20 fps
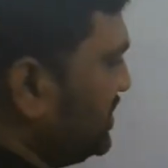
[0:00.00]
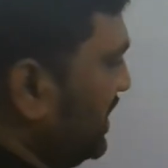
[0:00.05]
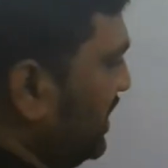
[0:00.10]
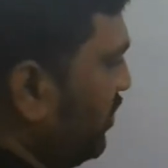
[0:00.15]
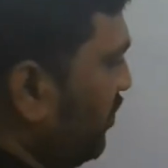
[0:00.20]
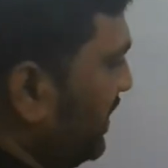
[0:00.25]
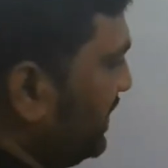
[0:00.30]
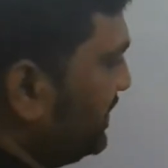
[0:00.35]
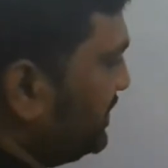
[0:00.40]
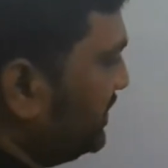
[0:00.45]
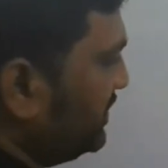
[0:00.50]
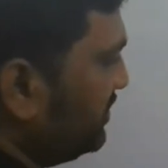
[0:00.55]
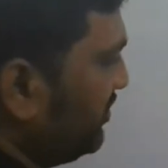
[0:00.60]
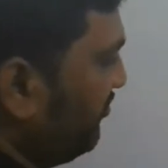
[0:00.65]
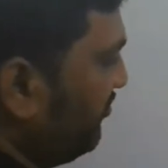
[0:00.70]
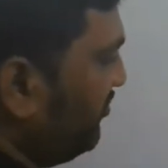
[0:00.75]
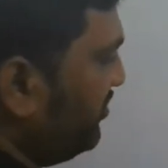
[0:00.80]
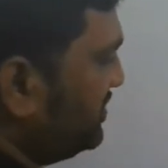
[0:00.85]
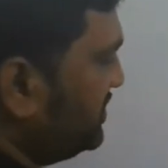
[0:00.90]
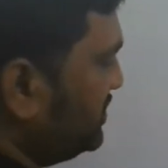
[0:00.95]
equation, the
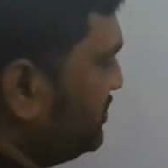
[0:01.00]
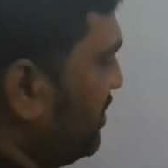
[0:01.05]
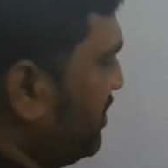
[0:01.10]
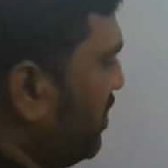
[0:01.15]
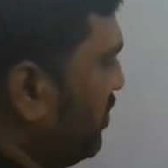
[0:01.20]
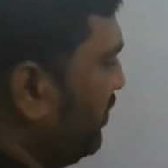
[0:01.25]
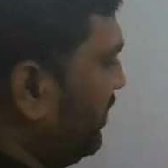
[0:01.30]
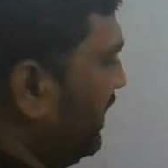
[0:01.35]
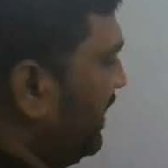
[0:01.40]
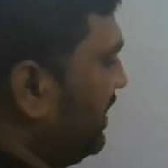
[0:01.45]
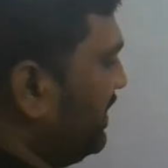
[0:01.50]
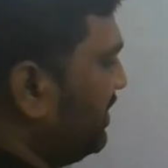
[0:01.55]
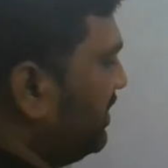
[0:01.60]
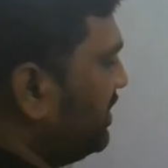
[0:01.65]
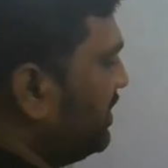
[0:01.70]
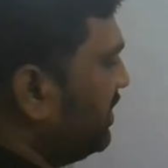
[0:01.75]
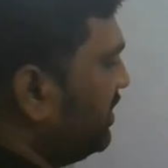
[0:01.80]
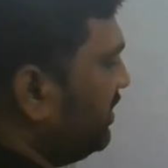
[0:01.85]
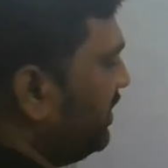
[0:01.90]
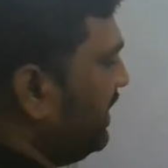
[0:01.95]
first boundary,
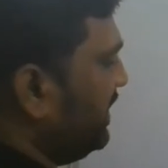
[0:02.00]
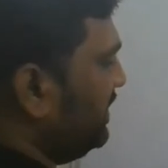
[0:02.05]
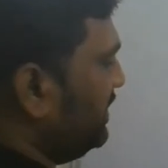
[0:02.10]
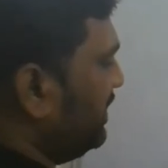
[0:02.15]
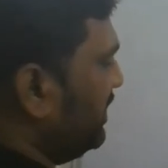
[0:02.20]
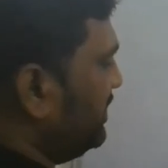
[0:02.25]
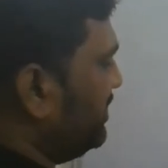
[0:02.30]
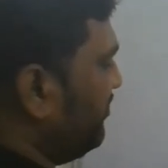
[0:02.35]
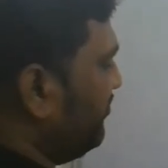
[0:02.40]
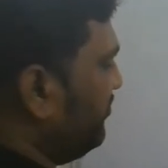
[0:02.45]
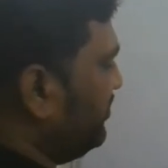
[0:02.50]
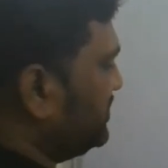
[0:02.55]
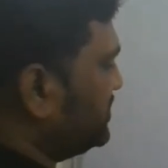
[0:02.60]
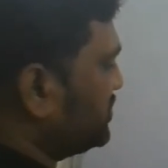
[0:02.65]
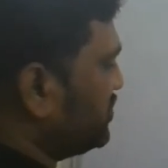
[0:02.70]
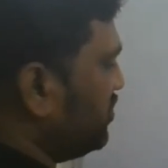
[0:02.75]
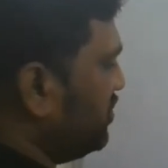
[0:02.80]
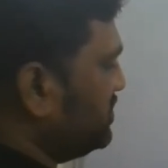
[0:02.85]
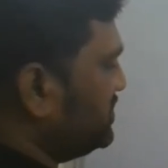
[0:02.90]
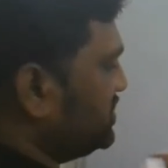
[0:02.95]
right, the first
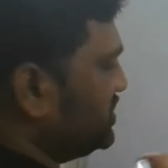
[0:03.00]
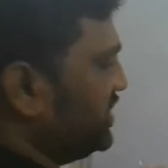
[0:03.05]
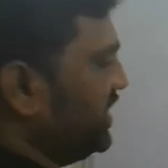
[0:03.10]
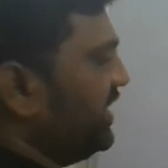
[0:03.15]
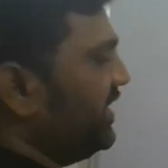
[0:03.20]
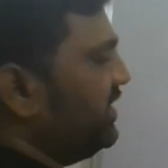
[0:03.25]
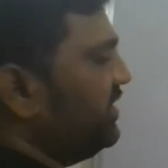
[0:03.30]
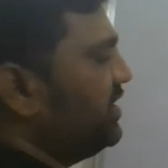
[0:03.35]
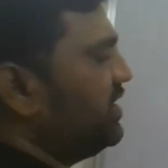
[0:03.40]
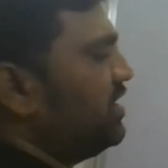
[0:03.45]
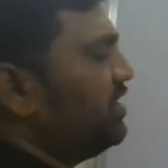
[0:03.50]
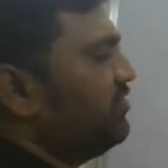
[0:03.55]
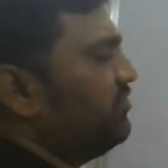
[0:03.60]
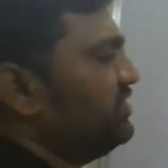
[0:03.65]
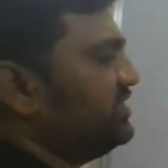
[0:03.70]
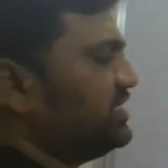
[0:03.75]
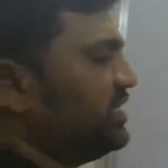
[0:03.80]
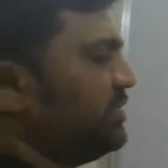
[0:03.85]
constant, which